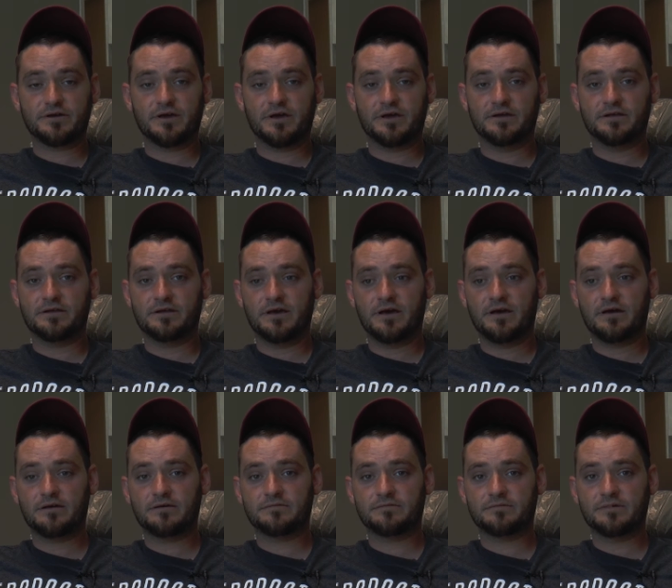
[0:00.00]

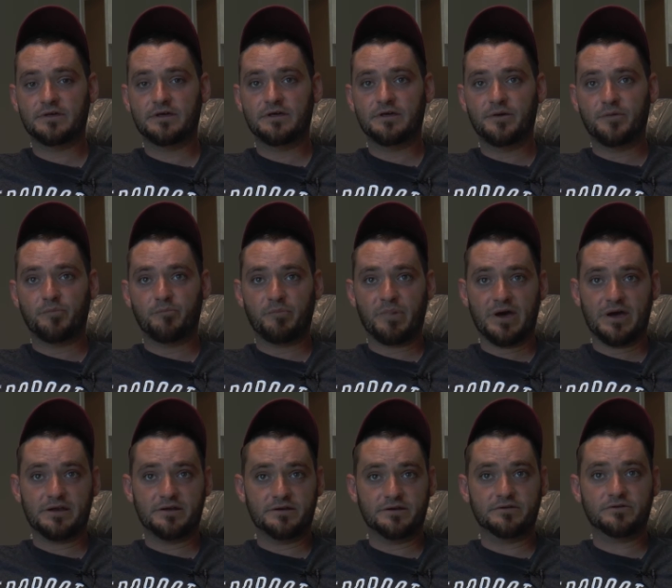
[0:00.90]
and
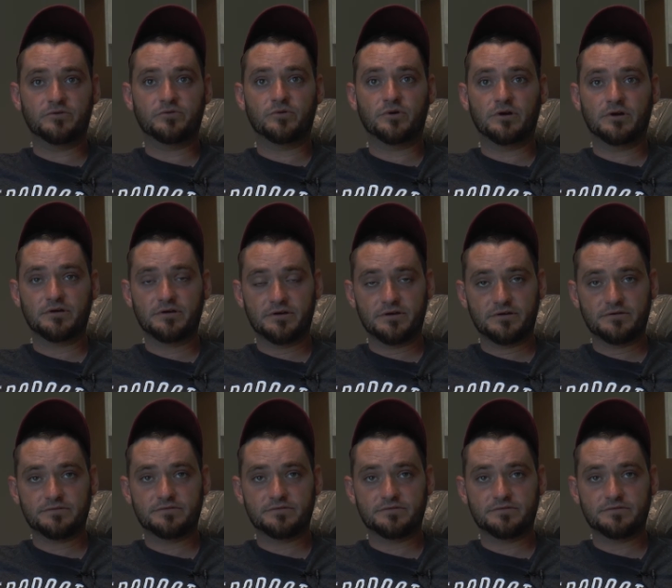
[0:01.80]
bad dental work.